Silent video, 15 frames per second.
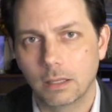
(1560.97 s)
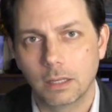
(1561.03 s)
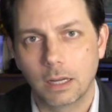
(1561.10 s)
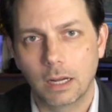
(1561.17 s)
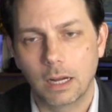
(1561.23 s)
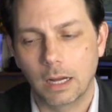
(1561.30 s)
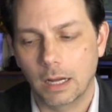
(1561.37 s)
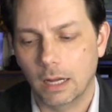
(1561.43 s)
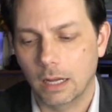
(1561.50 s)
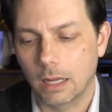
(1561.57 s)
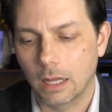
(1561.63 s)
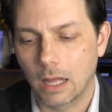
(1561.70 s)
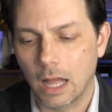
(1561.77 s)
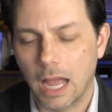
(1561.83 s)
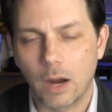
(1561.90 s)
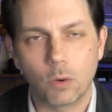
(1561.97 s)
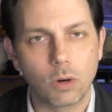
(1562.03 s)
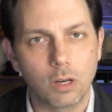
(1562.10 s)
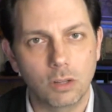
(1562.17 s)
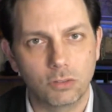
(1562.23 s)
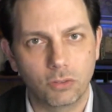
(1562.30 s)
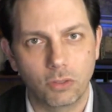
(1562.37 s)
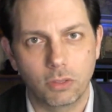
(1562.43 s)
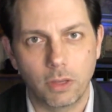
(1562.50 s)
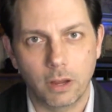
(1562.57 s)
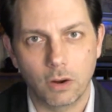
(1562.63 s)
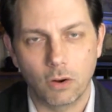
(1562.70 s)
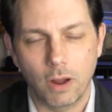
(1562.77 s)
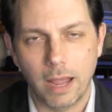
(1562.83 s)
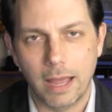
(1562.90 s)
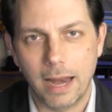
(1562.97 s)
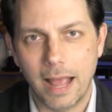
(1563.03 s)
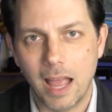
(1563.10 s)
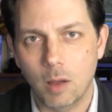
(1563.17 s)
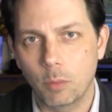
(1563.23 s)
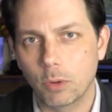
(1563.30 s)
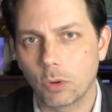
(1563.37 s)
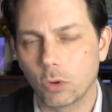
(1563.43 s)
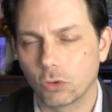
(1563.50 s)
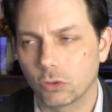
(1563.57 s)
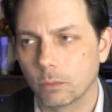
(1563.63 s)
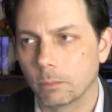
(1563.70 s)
hieroglyphs there at Abydos,